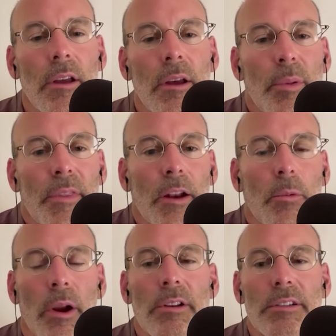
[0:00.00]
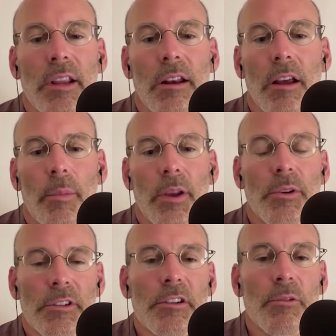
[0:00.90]
but that awareness can come in
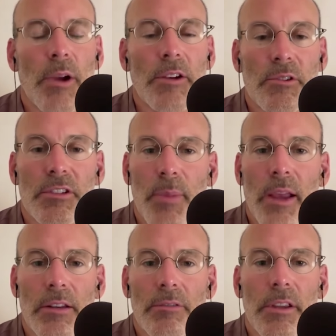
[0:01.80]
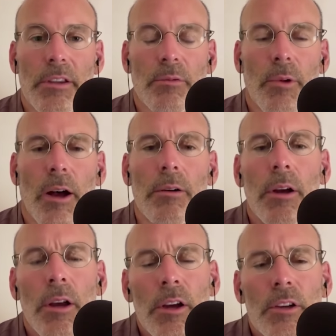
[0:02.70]
ret- retrospectively as well.
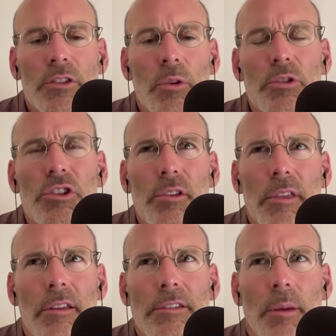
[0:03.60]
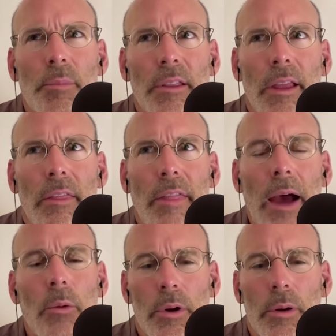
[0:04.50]
So do you think something like
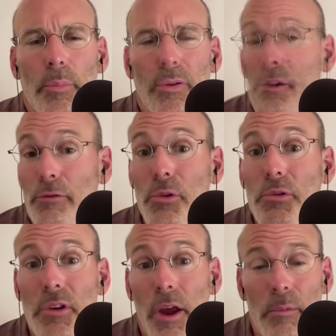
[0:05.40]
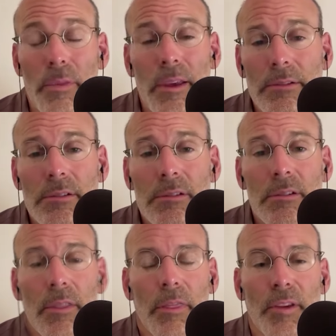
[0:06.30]
that would apply if you'd known this?
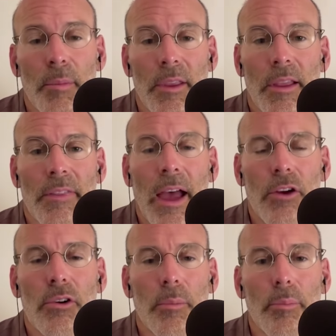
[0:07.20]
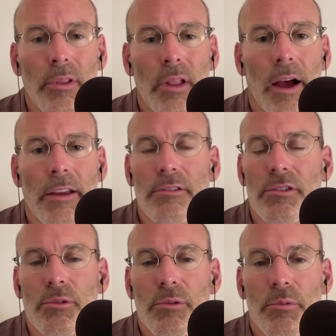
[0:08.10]
Something like that could apply
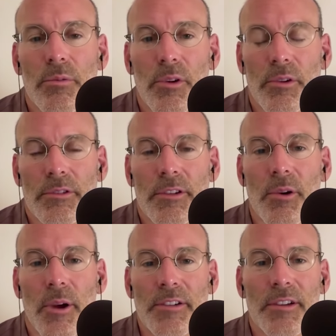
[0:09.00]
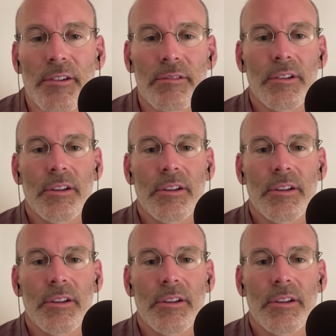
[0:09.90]
to your situation?